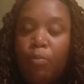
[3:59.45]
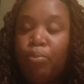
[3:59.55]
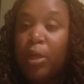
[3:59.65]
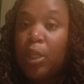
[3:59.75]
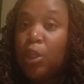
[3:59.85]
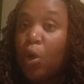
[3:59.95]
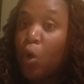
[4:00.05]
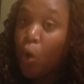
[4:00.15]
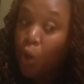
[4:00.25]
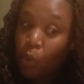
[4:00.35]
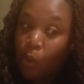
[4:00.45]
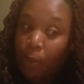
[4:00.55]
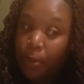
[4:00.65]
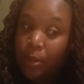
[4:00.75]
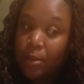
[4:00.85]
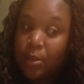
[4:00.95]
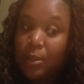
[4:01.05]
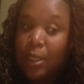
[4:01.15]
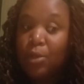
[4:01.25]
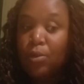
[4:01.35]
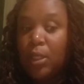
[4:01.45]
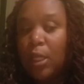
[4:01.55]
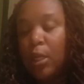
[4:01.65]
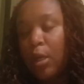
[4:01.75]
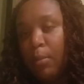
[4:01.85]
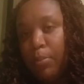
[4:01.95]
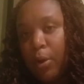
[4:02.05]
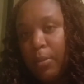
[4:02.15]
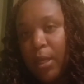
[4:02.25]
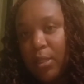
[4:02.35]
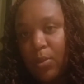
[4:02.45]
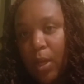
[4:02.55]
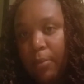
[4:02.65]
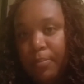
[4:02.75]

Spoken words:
bringing your own weapons, then you'll need a gun permit as well.